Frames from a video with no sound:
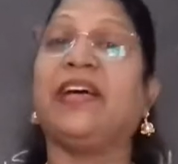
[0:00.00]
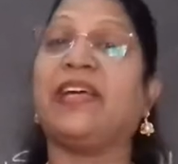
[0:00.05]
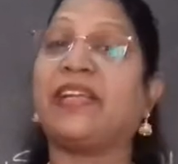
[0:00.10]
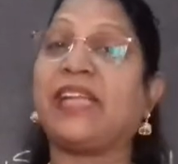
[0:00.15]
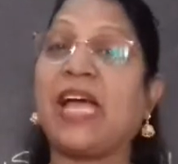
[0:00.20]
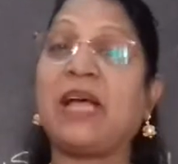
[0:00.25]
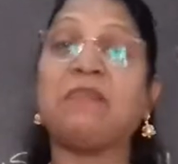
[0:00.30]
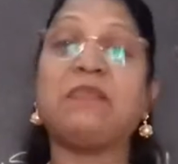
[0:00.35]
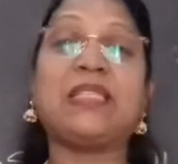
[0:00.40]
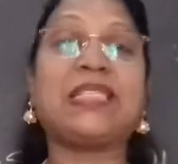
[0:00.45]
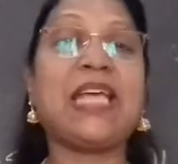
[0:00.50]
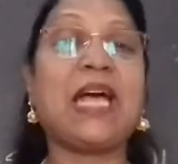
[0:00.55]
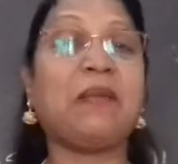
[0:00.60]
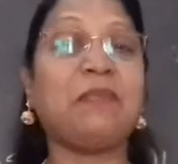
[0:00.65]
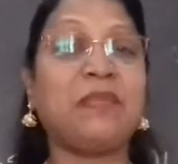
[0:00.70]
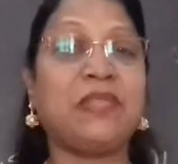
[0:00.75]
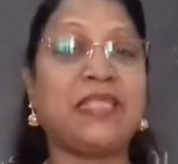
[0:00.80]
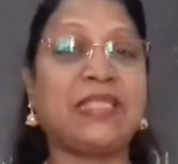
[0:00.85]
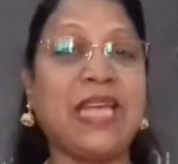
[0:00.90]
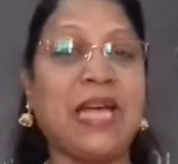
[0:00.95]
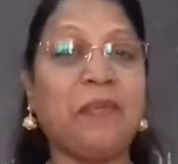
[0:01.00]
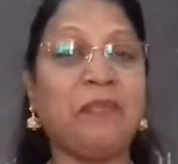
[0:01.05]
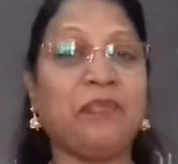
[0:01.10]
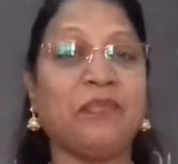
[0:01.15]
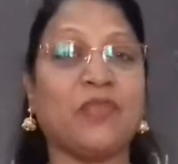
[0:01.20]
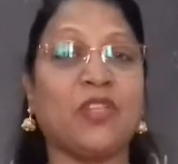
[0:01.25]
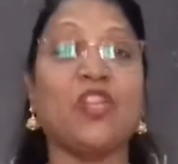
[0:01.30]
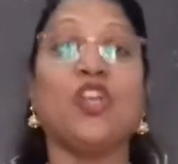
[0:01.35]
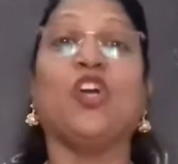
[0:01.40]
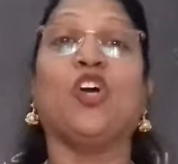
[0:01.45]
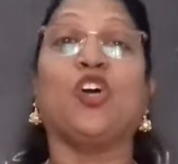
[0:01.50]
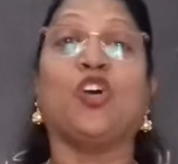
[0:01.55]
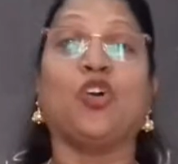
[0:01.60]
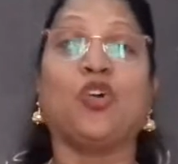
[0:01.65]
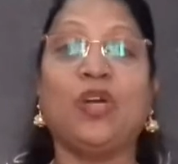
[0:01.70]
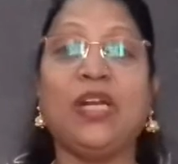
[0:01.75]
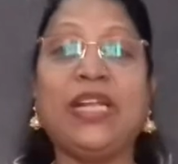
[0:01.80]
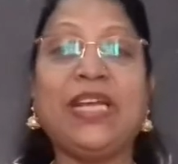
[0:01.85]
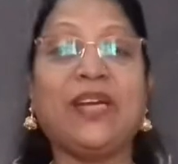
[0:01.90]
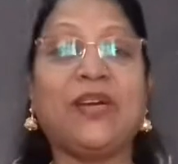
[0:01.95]
Ram Sam Sam,
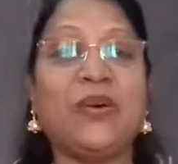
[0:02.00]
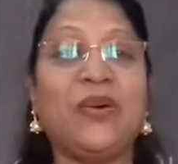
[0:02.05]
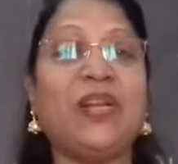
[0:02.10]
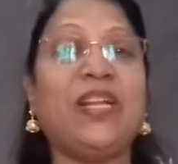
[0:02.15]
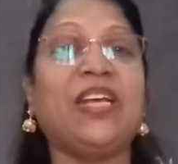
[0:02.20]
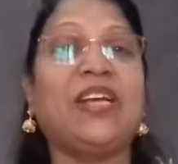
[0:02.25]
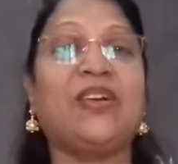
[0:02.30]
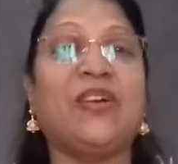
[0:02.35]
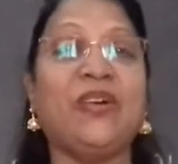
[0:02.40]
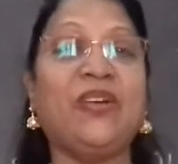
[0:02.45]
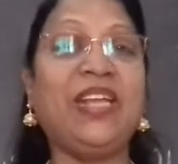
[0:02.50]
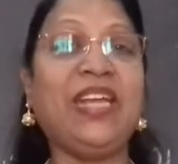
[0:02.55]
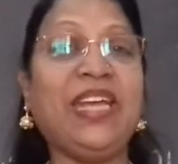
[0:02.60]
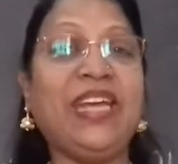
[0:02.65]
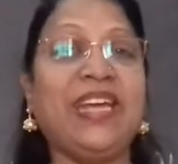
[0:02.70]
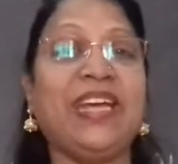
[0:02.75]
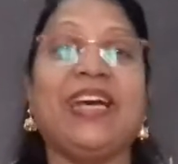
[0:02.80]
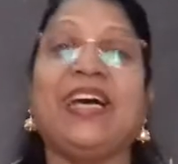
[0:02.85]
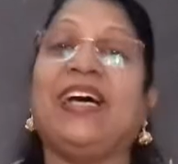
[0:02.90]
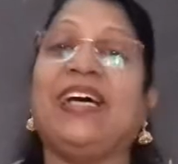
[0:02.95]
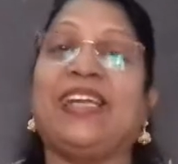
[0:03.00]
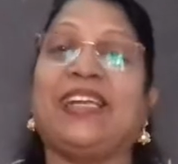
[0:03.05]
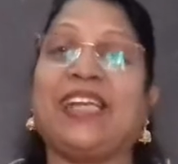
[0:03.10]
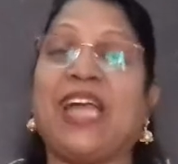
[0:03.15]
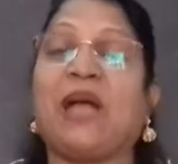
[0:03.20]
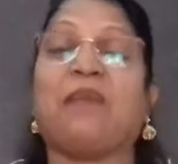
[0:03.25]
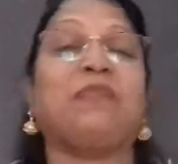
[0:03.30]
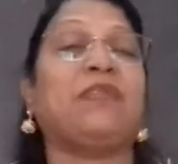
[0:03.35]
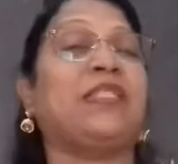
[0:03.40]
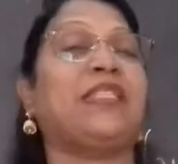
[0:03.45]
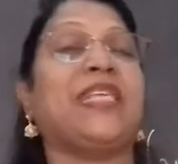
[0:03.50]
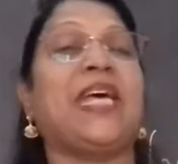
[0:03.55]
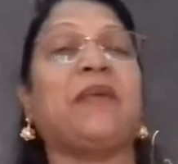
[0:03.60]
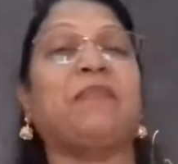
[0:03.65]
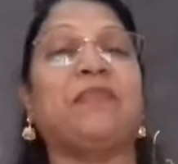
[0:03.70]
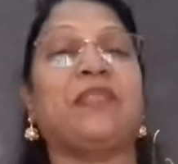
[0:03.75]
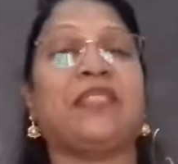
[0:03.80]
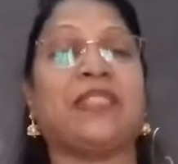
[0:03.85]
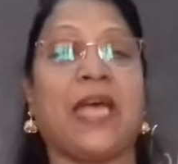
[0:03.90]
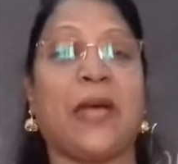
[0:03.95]
Gully Gully Gully, Ram
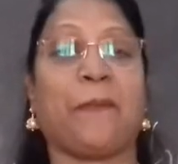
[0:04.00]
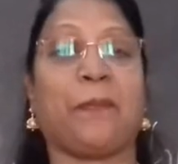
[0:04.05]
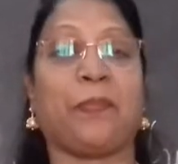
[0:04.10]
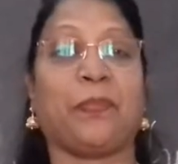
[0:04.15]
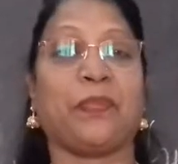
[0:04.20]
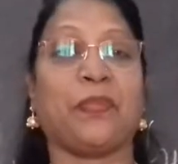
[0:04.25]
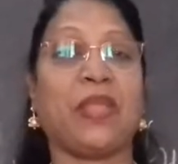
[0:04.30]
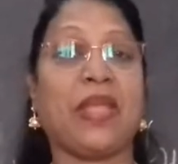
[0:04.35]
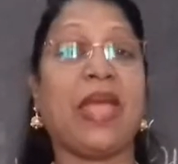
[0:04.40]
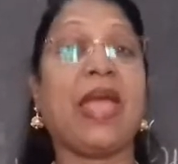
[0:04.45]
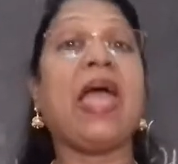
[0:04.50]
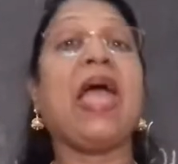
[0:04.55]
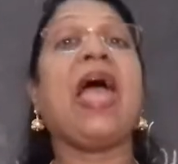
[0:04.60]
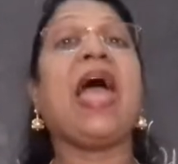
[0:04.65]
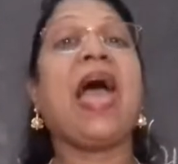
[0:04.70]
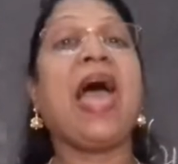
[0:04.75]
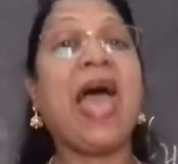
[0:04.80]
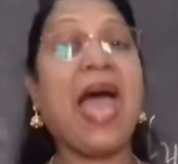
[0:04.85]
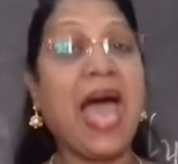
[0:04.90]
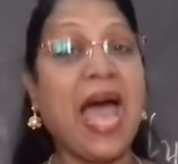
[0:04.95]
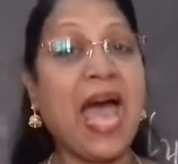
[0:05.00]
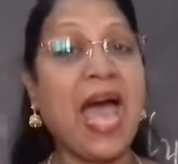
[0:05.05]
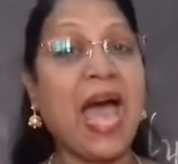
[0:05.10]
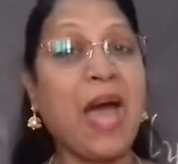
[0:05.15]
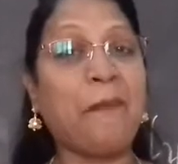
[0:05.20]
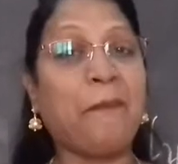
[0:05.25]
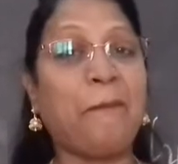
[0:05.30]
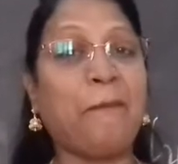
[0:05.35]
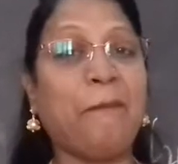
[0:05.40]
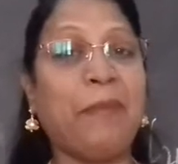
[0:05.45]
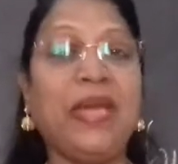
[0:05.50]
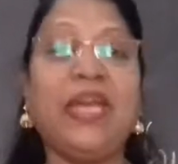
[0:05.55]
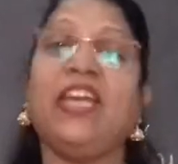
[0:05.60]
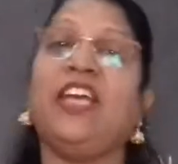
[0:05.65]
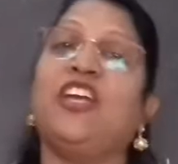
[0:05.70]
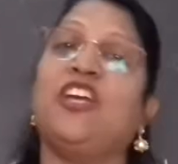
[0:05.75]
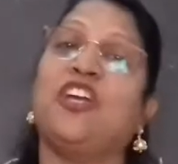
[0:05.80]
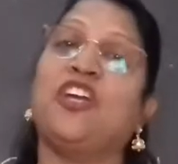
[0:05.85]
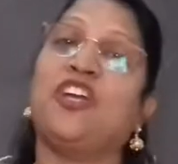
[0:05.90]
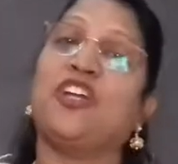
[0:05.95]
Sam Sam.
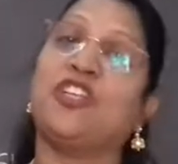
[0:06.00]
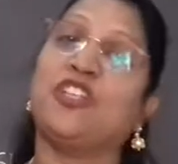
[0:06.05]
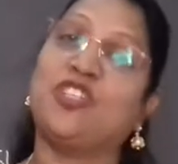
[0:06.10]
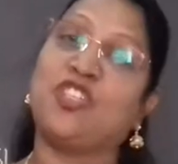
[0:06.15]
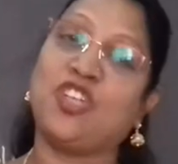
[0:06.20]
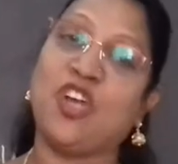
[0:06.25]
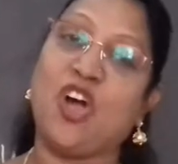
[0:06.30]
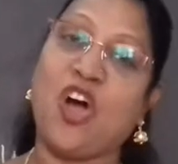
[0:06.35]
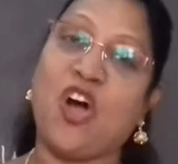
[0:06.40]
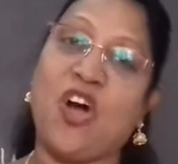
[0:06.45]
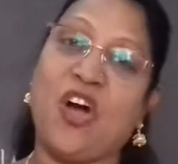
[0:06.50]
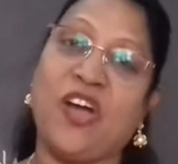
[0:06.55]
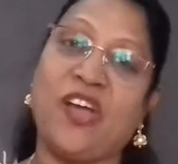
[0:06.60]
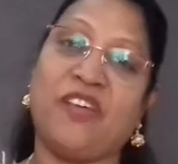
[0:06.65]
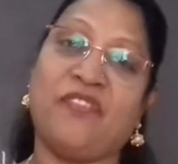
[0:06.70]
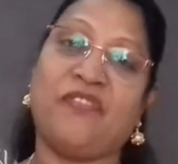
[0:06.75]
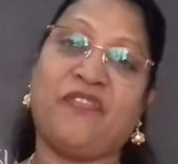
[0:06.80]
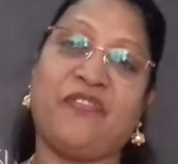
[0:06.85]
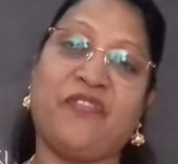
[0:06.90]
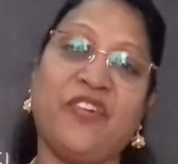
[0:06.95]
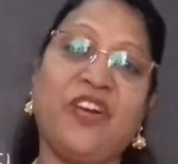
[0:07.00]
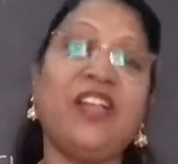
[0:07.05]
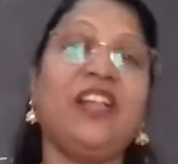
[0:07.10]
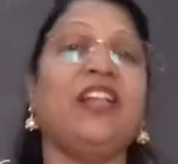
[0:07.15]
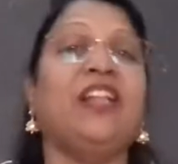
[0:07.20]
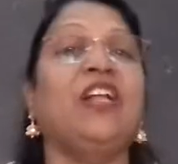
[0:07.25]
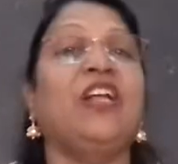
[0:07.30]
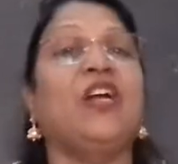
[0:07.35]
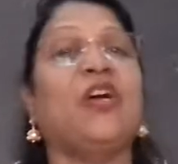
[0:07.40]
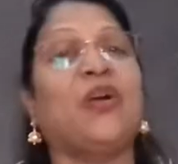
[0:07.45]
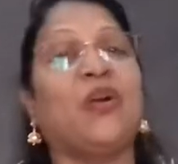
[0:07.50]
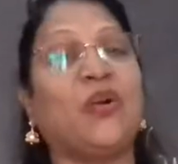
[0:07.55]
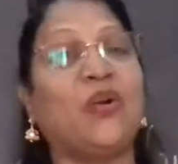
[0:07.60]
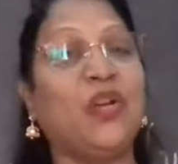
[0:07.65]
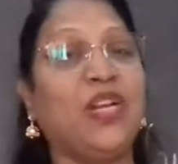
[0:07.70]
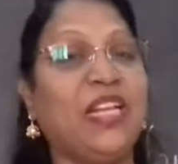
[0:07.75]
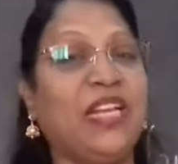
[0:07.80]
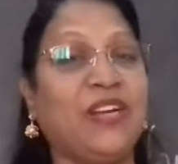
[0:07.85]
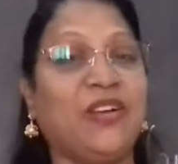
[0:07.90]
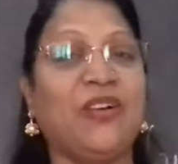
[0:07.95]
Happy, joyful,
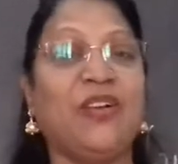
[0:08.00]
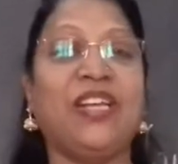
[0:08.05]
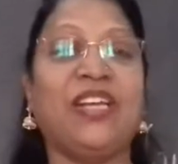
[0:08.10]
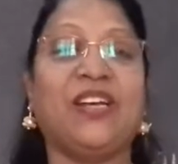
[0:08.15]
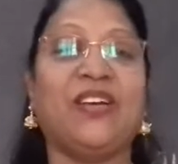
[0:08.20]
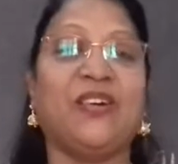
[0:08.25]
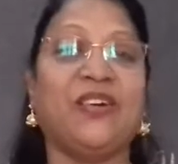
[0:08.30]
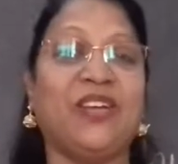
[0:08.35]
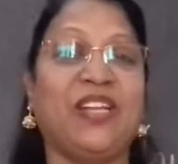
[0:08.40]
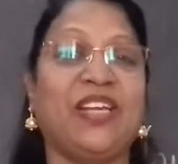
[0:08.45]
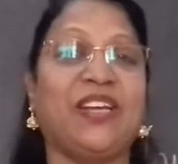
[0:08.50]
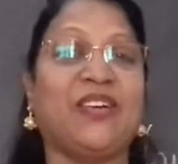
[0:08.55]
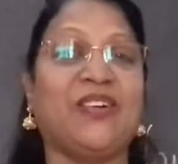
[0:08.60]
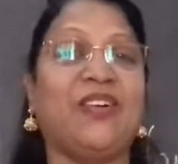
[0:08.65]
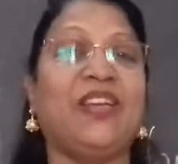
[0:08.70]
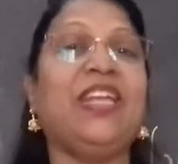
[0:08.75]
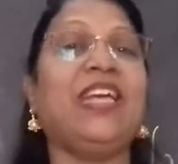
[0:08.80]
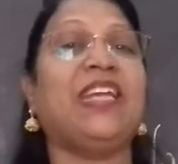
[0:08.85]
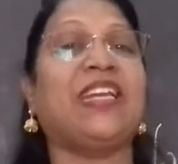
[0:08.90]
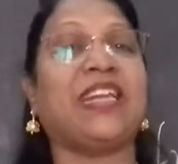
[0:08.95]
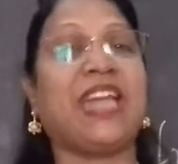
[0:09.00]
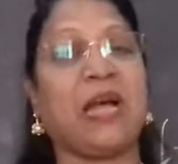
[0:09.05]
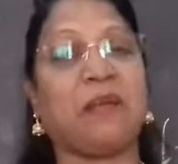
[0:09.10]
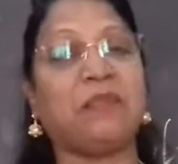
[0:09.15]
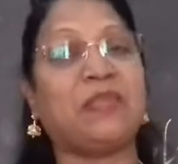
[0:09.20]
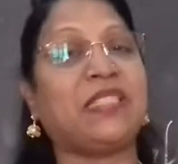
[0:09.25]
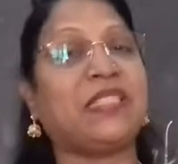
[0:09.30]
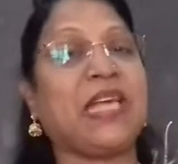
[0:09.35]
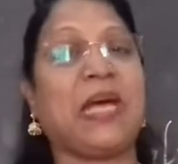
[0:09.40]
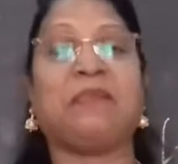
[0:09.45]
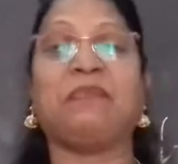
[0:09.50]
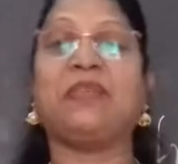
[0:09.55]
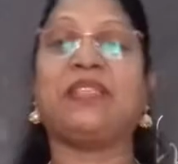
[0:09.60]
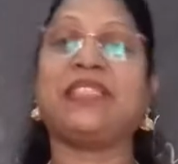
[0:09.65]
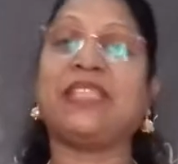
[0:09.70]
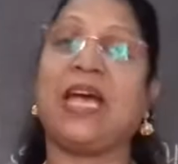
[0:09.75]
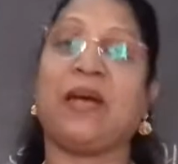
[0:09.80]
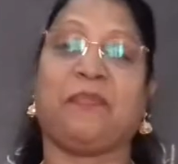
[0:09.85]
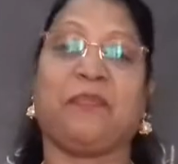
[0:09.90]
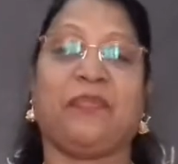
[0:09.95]
Gully Gully Gully Gully, Ram Sam
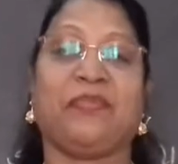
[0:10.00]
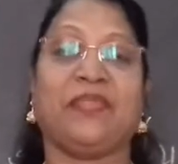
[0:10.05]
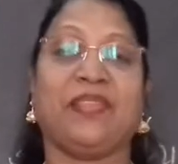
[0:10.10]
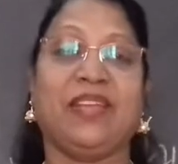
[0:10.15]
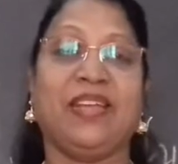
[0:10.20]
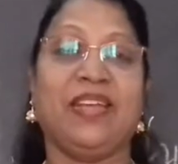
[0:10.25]
Sam.